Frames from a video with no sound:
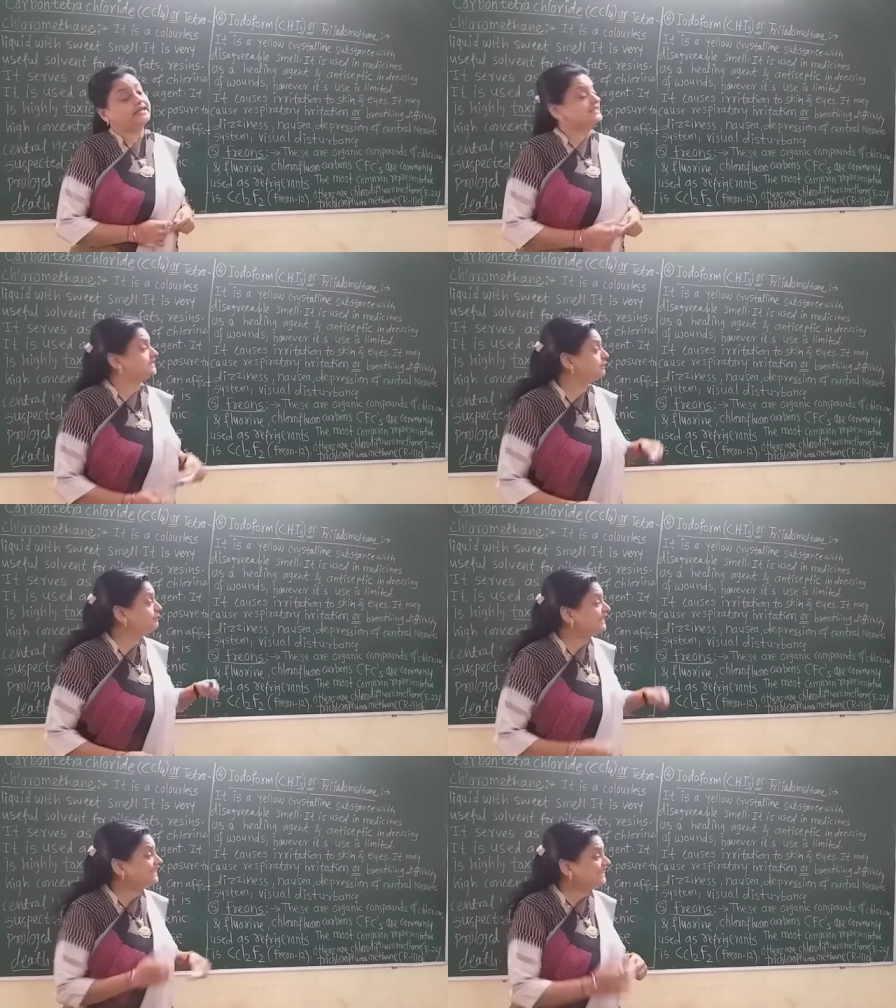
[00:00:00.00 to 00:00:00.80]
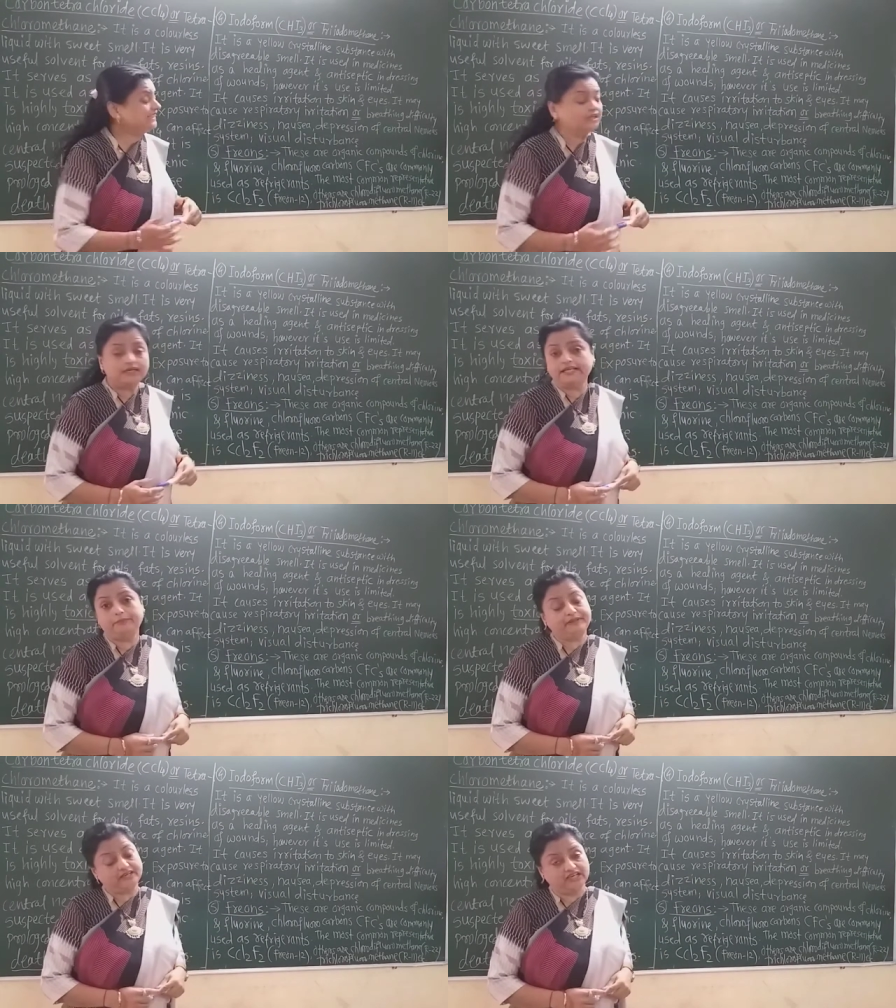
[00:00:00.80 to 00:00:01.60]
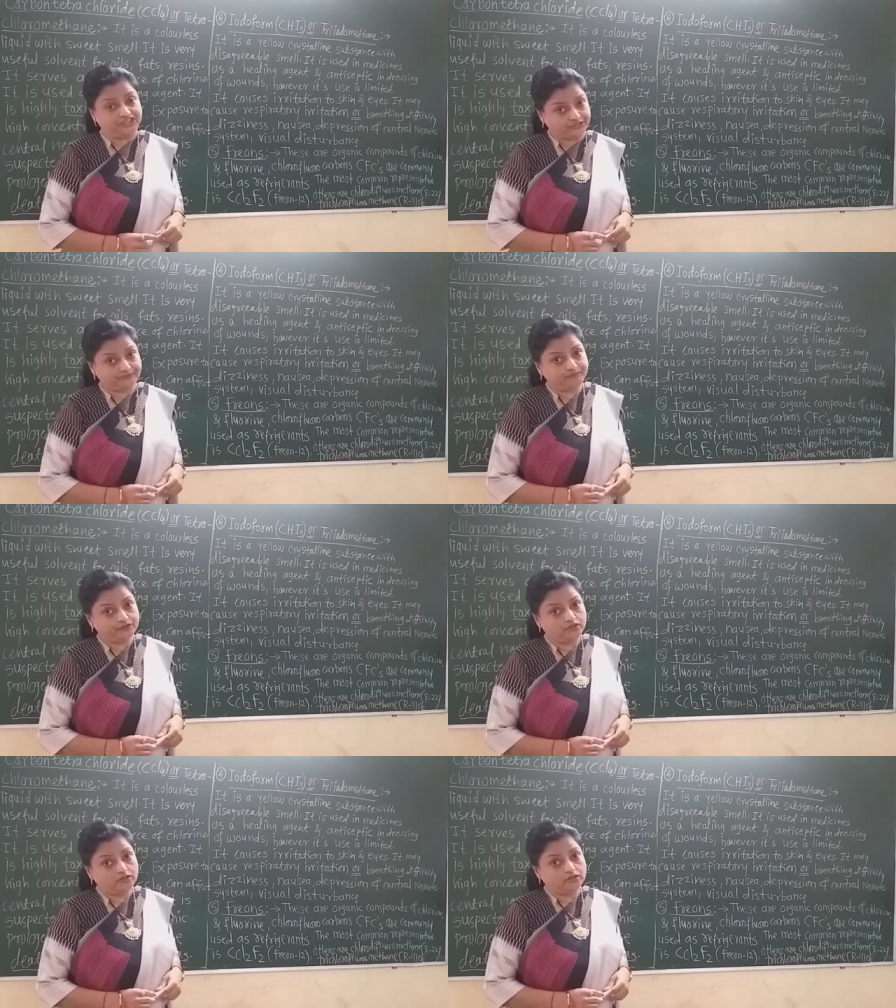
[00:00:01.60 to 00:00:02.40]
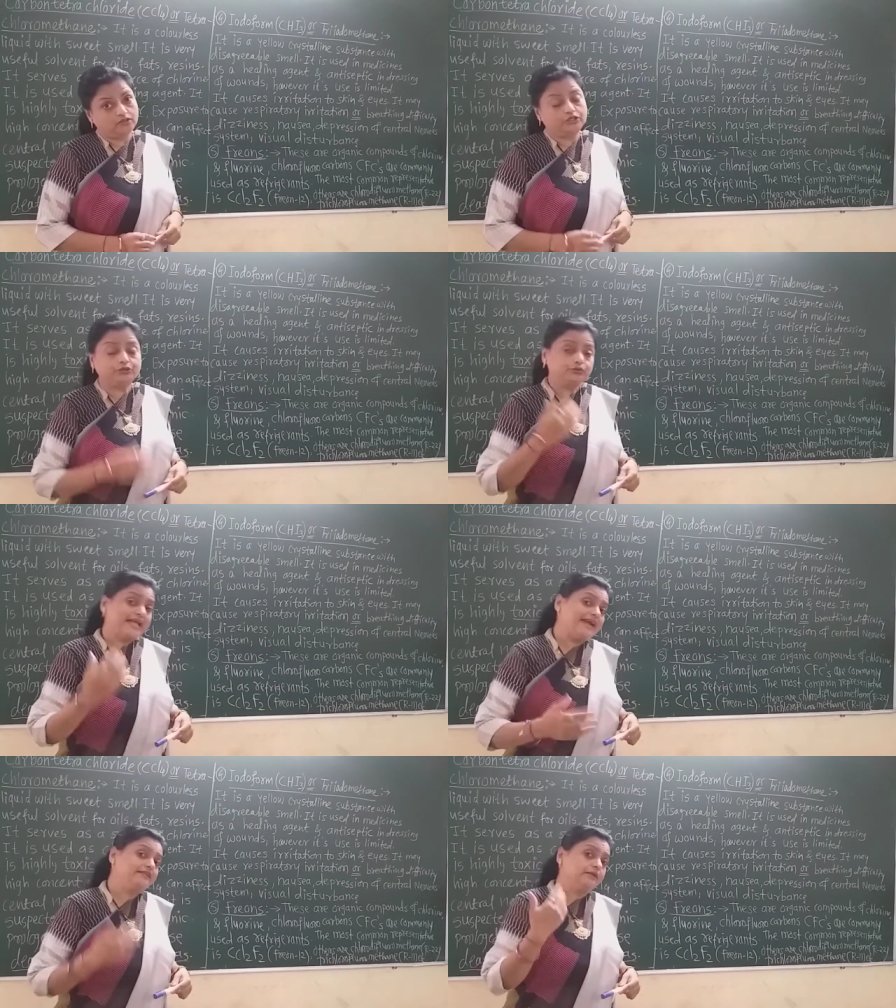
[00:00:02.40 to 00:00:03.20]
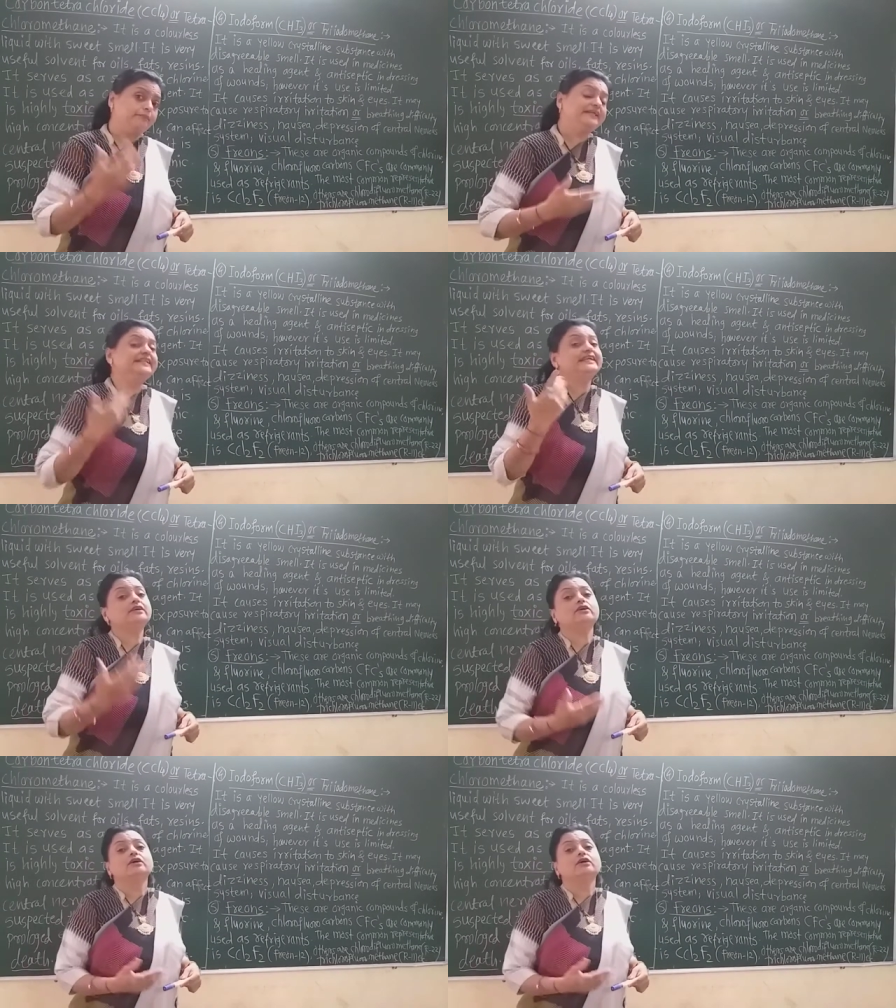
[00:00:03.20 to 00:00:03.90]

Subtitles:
that is the breathing difficulty. Due to that, the breathing